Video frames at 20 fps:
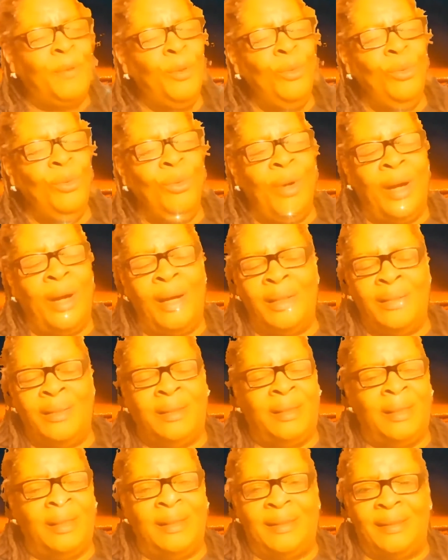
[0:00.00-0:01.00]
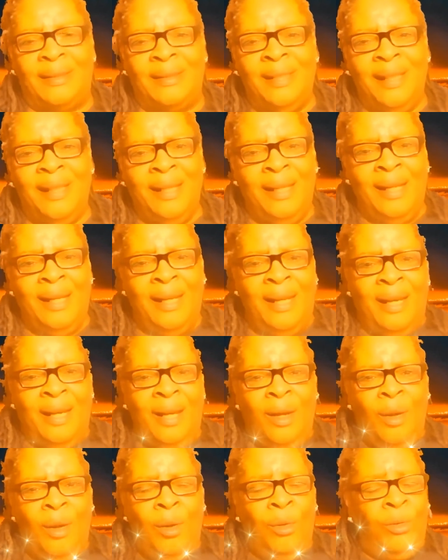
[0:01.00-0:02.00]
except you are just
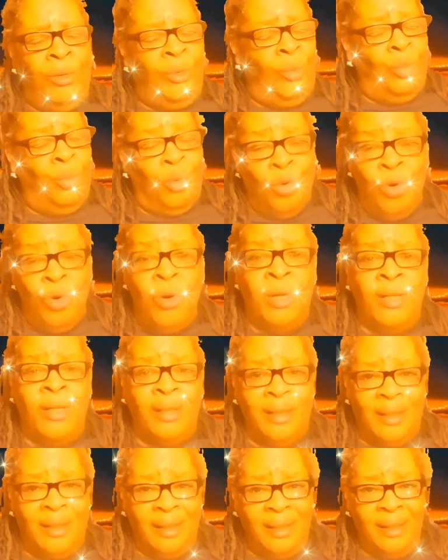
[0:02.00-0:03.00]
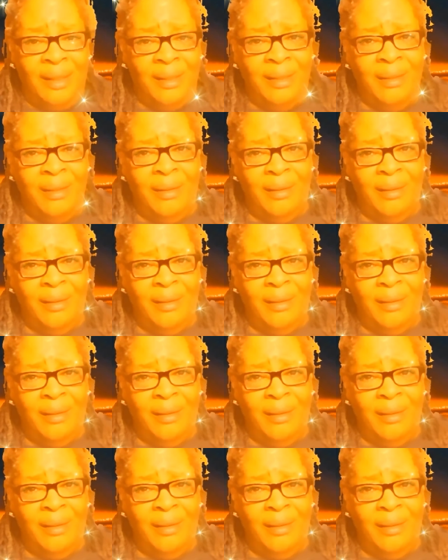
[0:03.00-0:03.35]
ruined